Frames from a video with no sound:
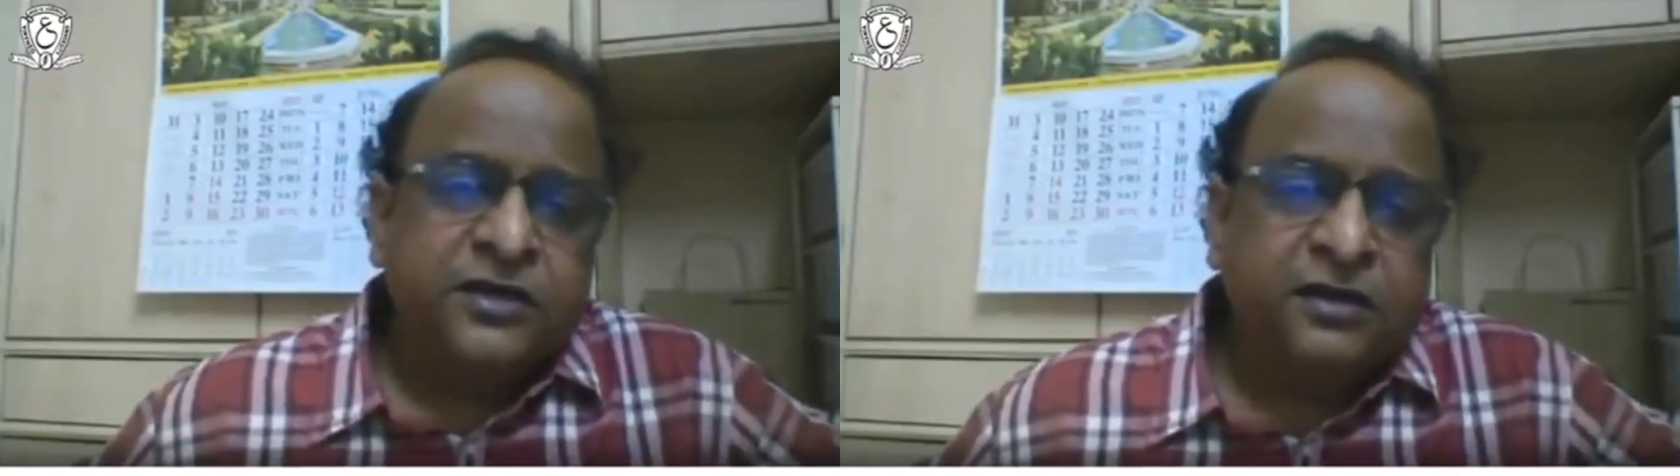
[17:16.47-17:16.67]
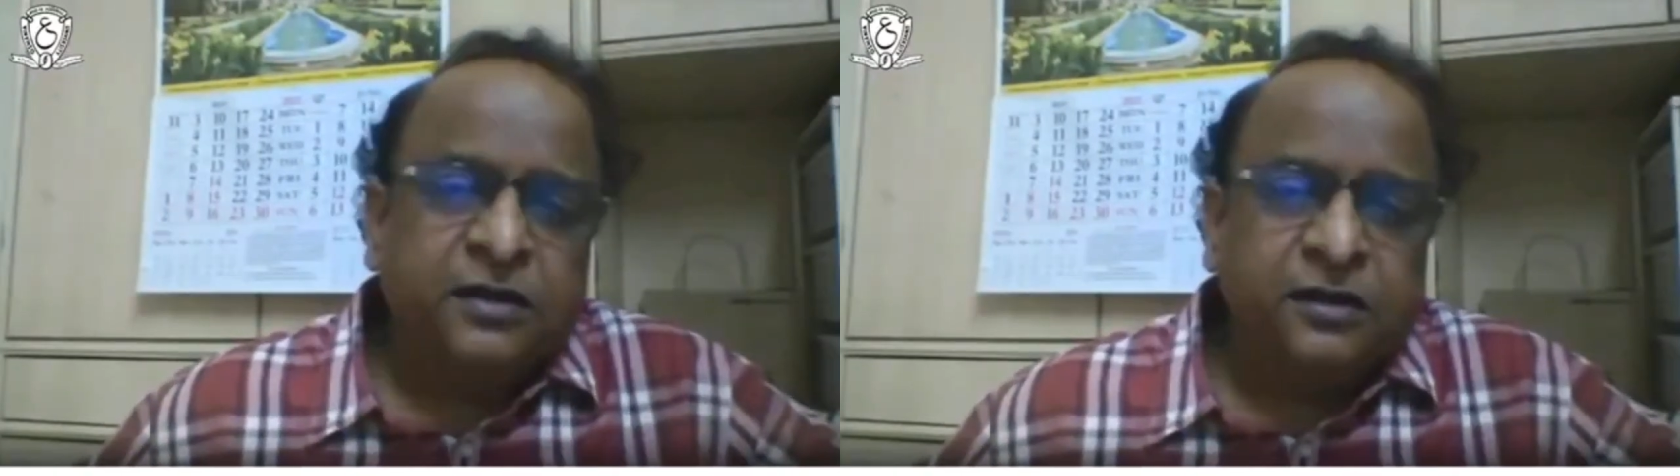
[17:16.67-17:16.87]

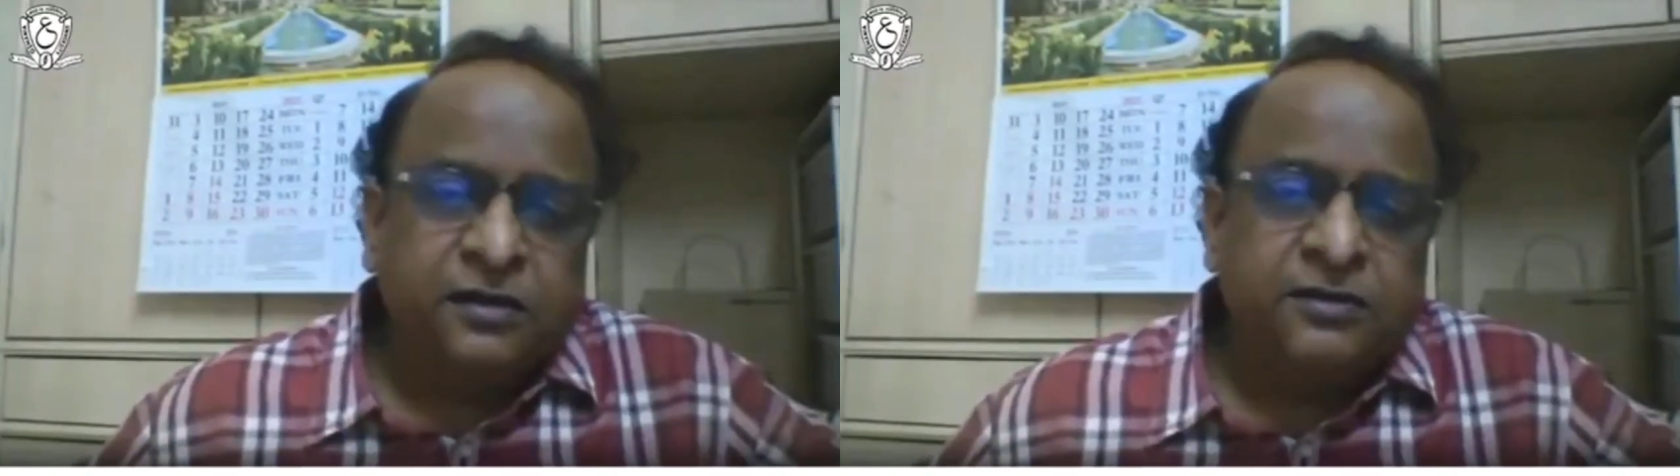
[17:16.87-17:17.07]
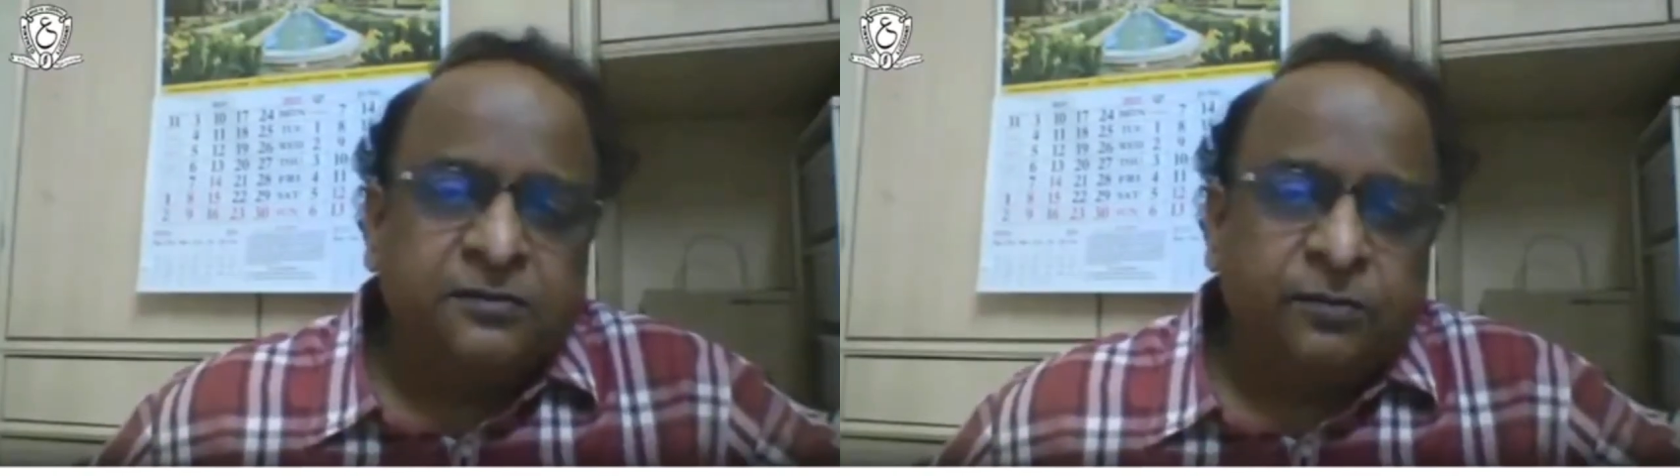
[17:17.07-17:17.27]

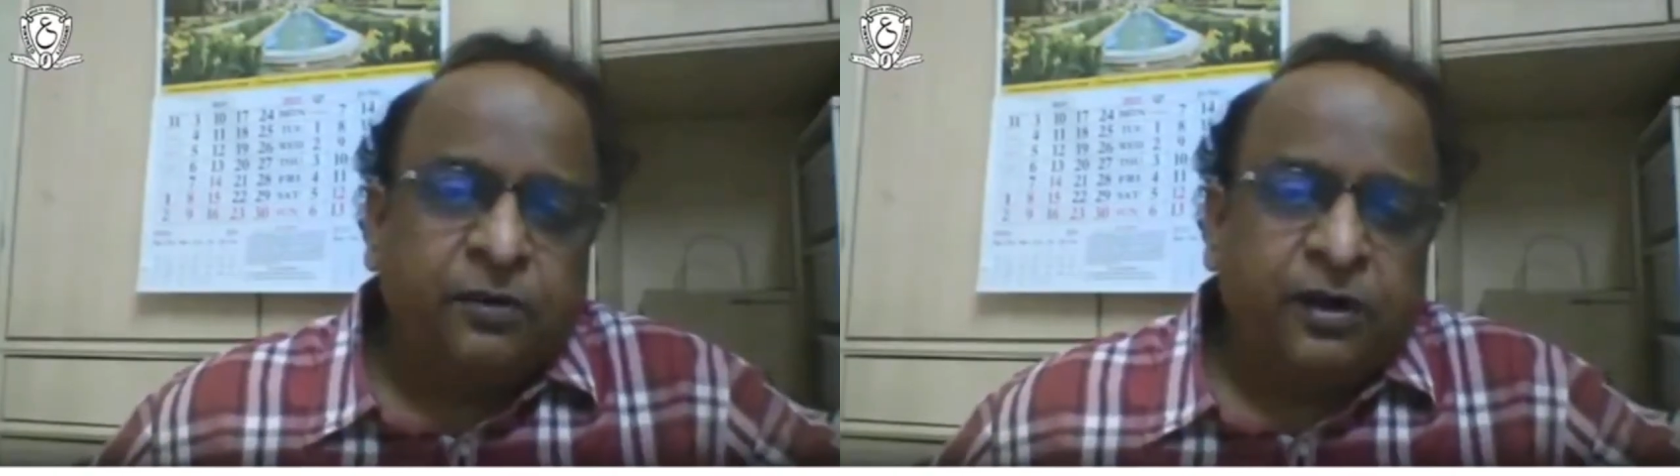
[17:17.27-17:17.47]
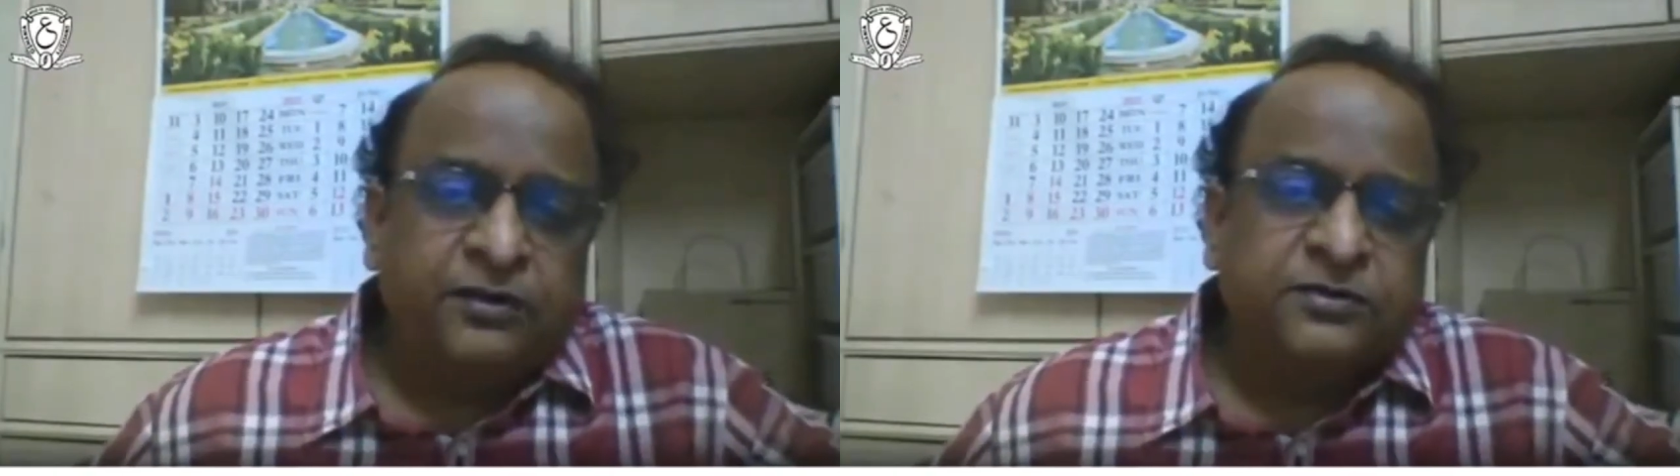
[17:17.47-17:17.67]
China
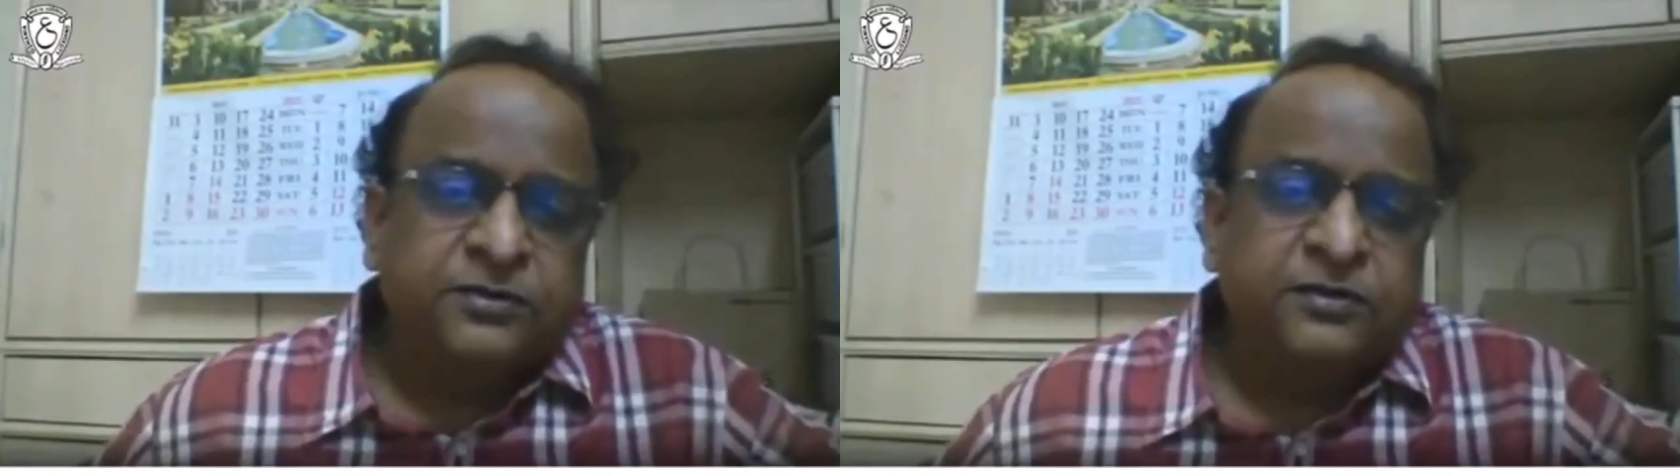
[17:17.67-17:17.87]
products,